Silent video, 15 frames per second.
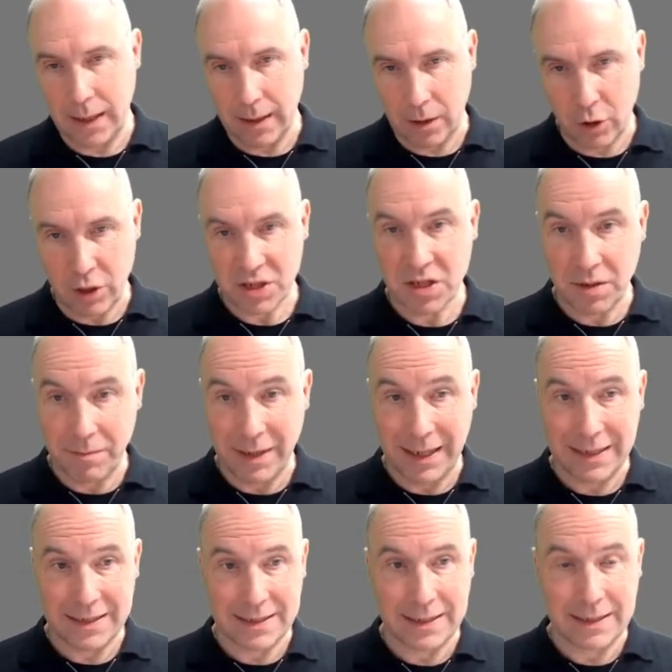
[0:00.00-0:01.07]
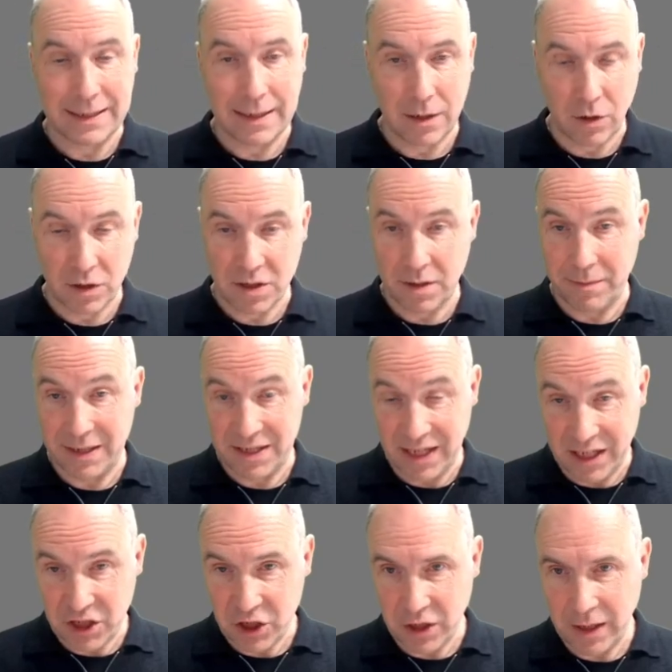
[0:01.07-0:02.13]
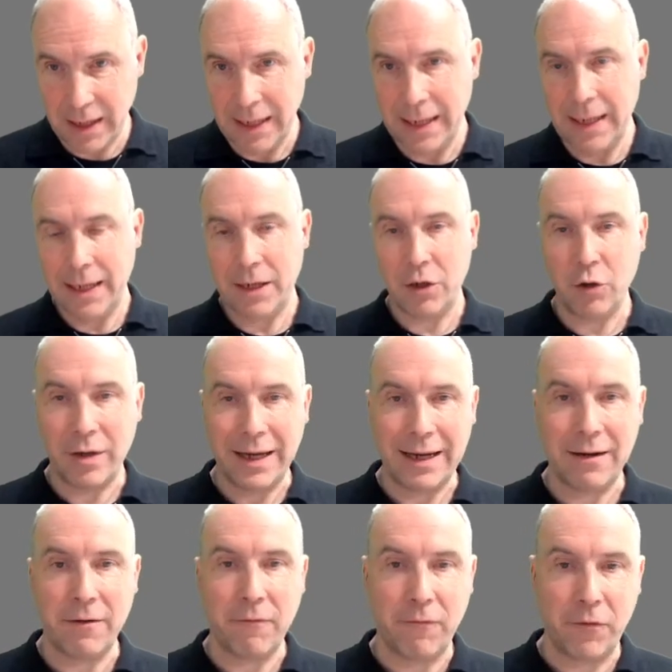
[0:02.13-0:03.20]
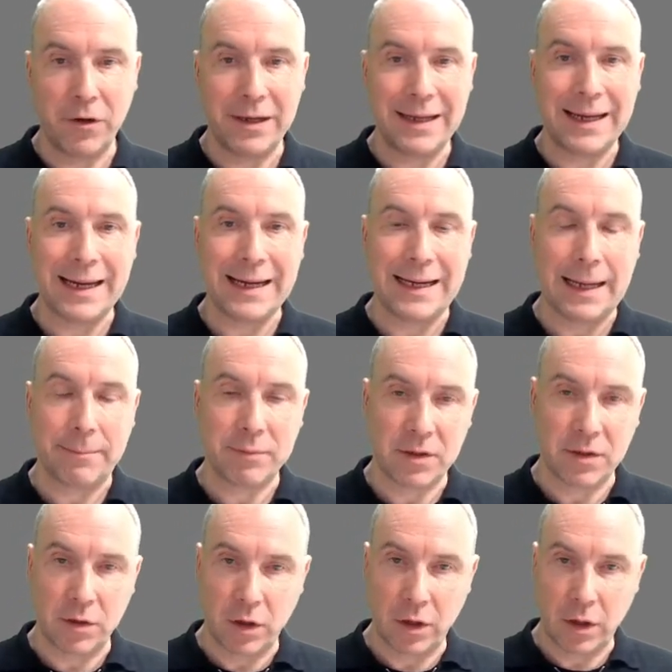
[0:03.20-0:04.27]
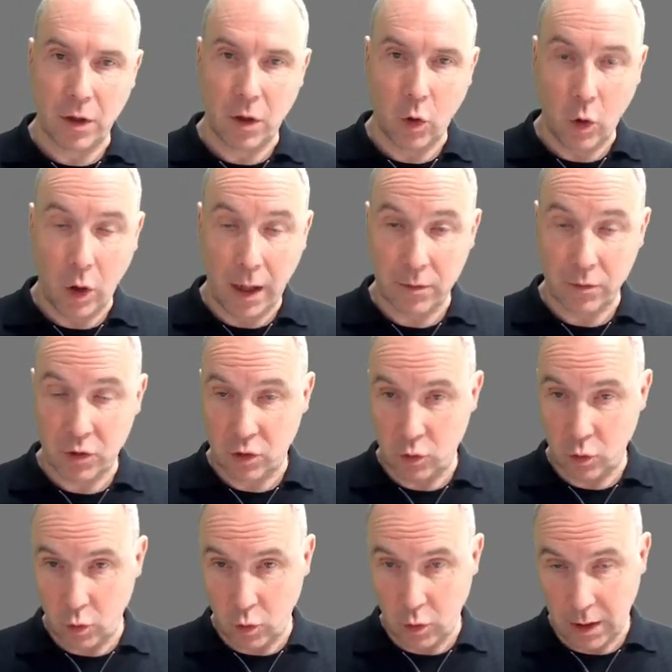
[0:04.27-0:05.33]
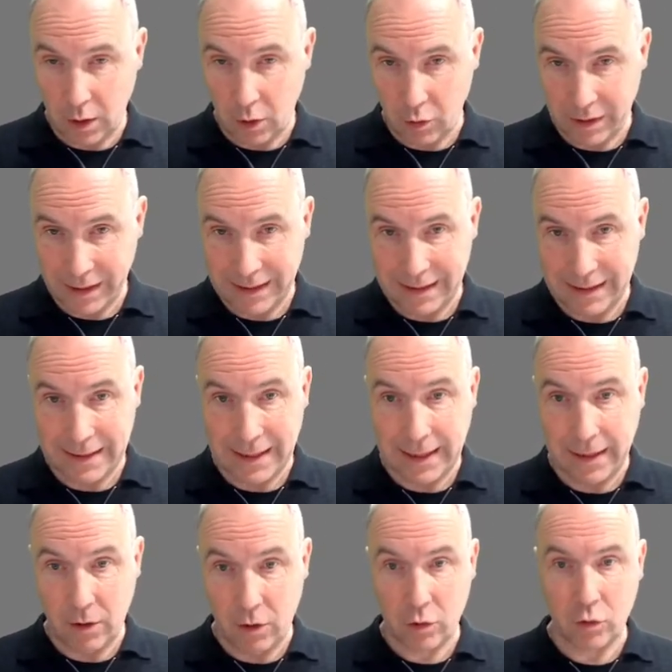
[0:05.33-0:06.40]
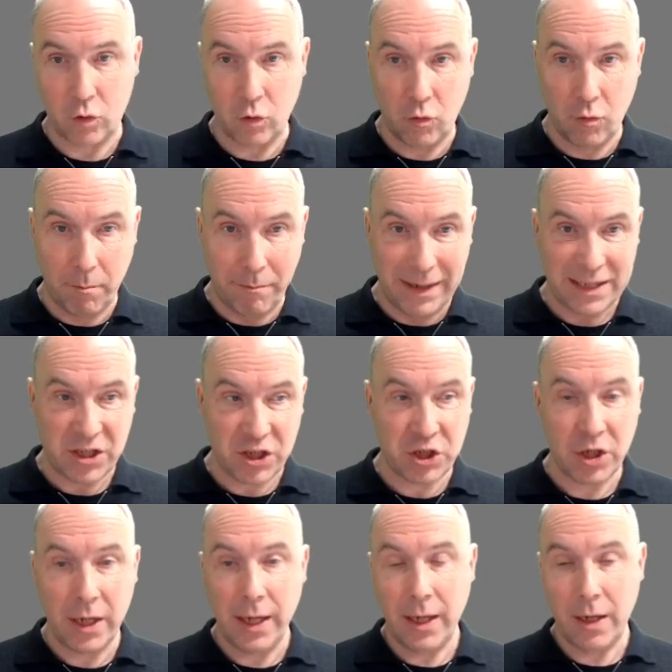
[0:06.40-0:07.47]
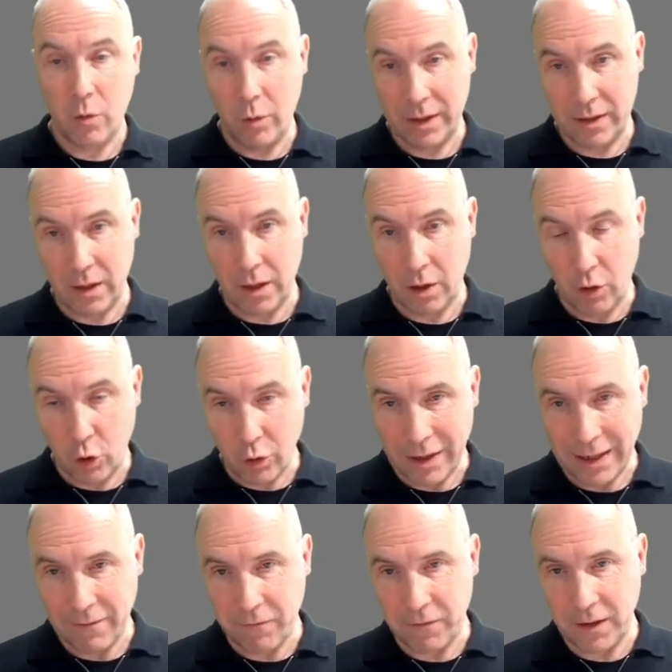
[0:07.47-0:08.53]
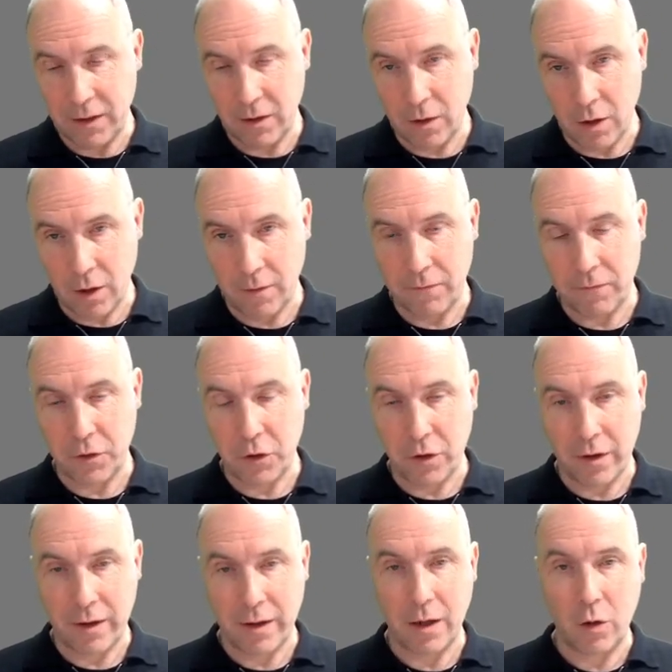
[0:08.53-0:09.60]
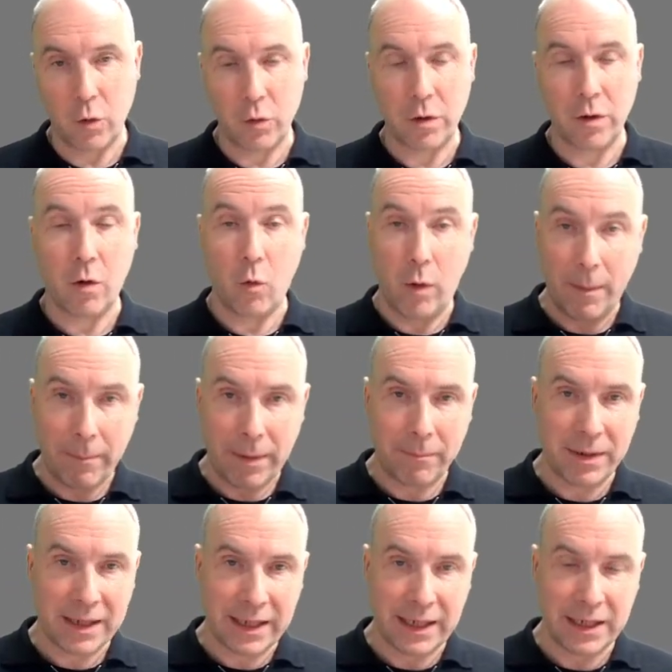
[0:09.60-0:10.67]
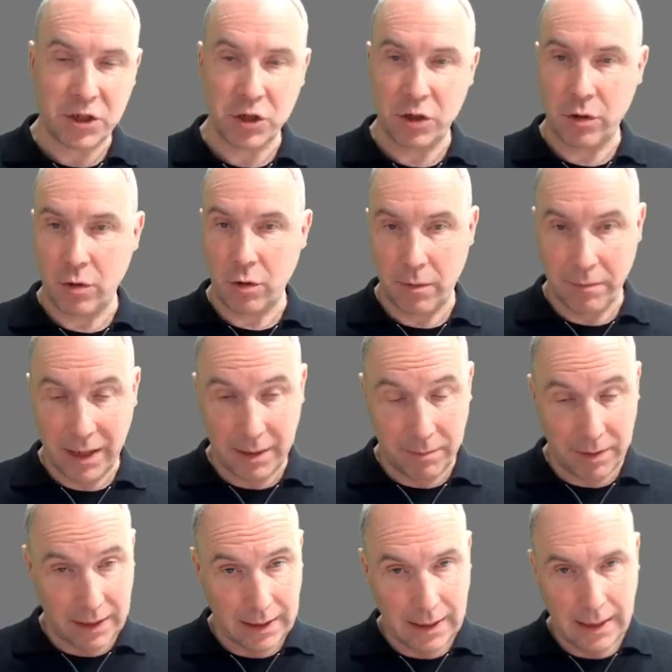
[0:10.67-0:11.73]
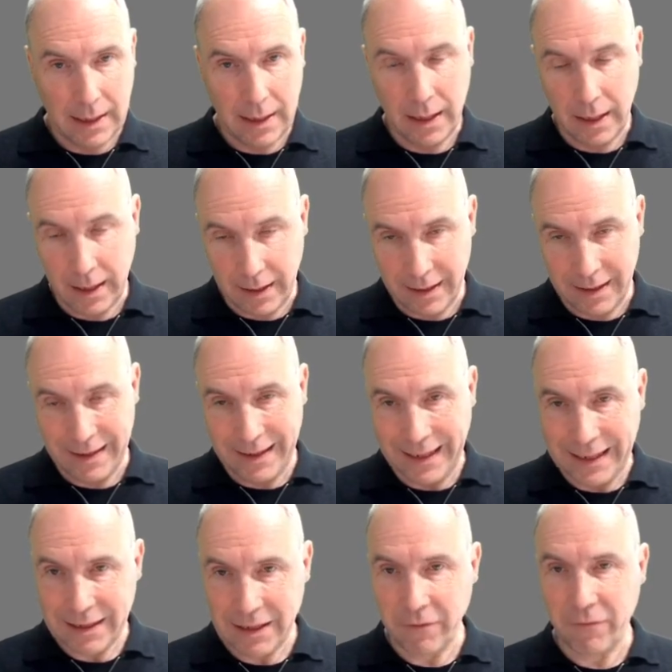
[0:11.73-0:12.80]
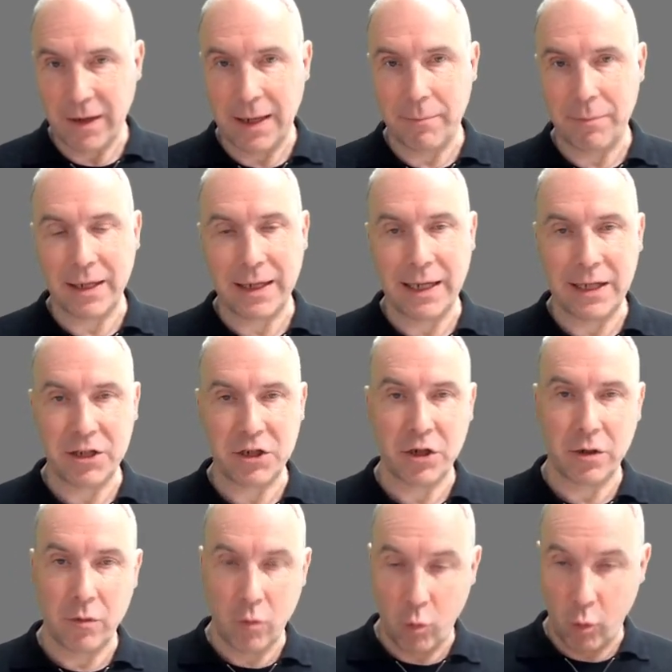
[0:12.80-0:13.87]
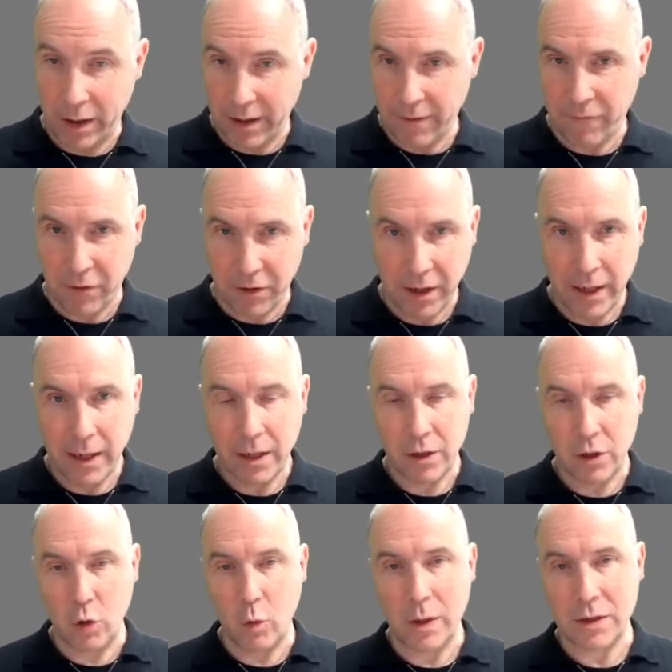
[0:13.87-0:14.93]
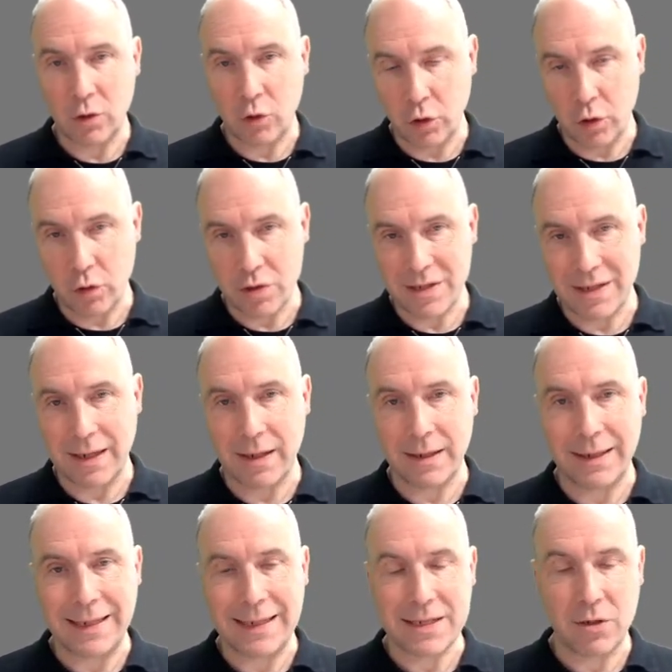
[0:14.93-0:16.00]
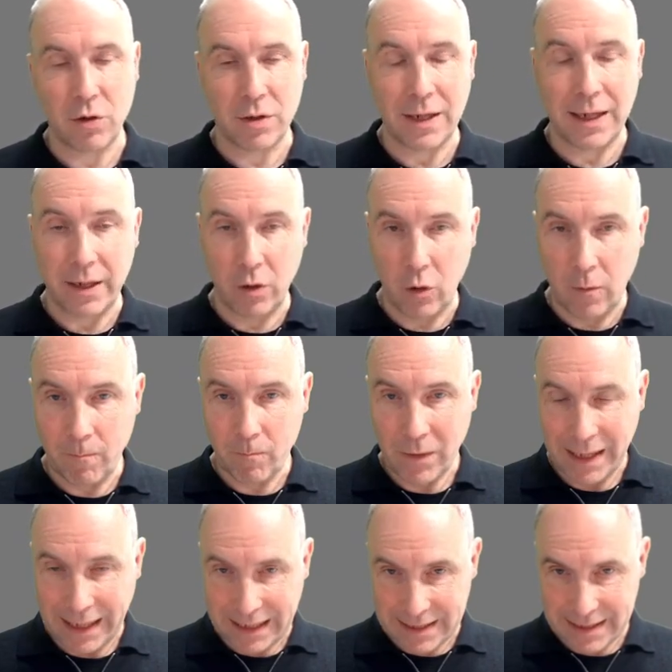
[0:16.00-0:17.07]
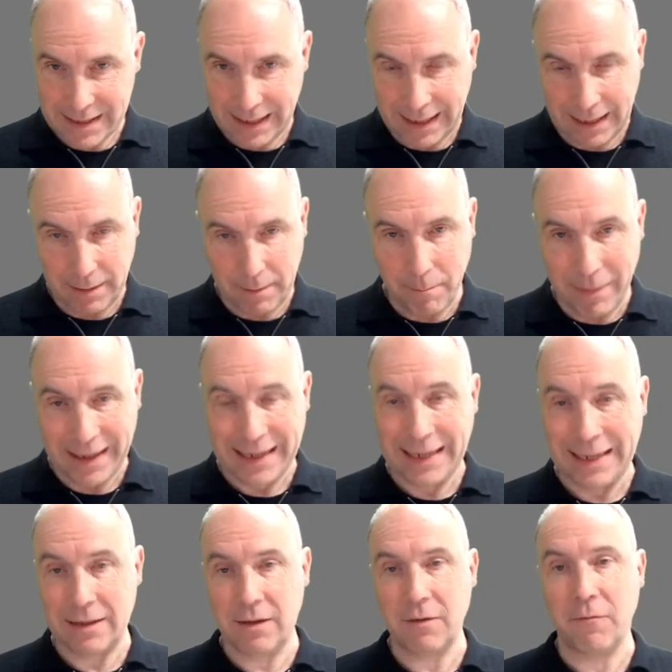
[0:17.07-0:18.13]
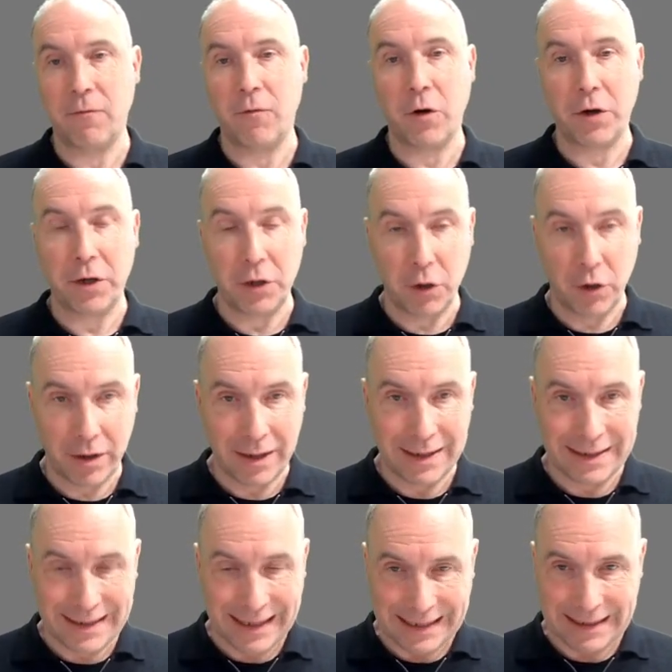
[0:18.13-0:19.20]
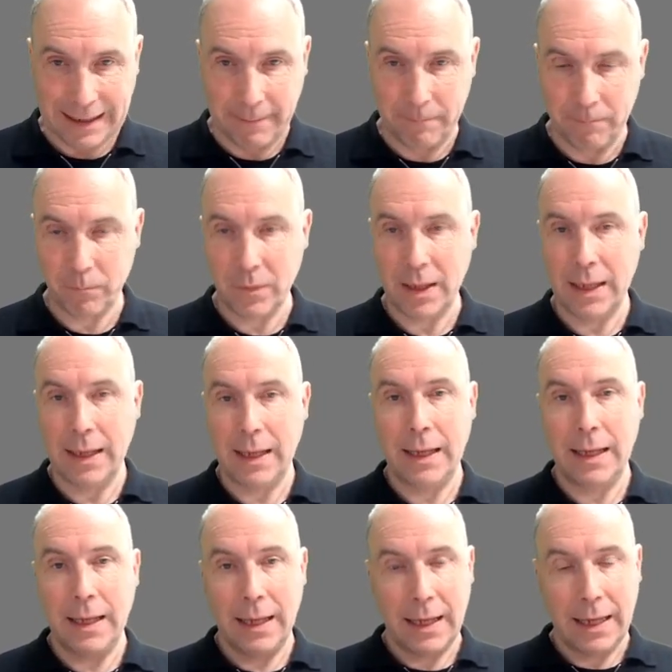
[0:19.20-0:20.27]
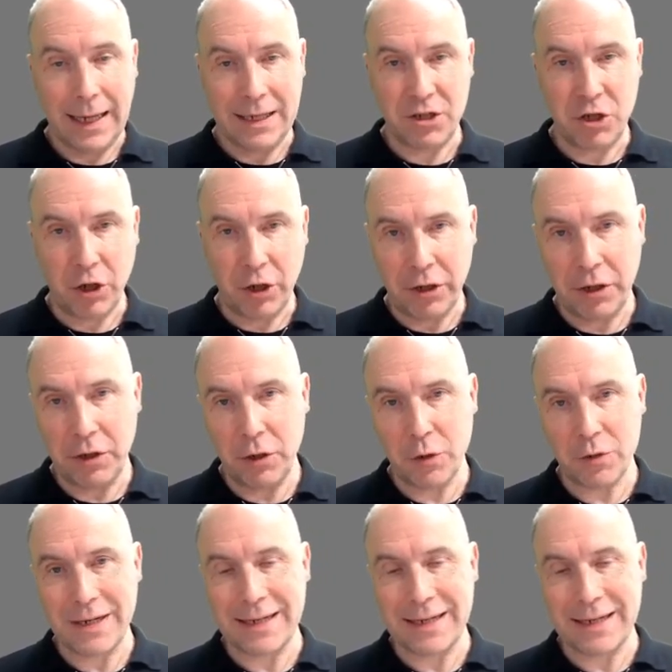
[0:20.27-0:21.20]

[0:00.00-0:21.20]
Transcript: customization, you can fully adapt the OAuth 2 login dialog to match with the look and feel of your own web application, or maybe a native application, wherever you want to use stellards.io as a backend for your data. Enjoy using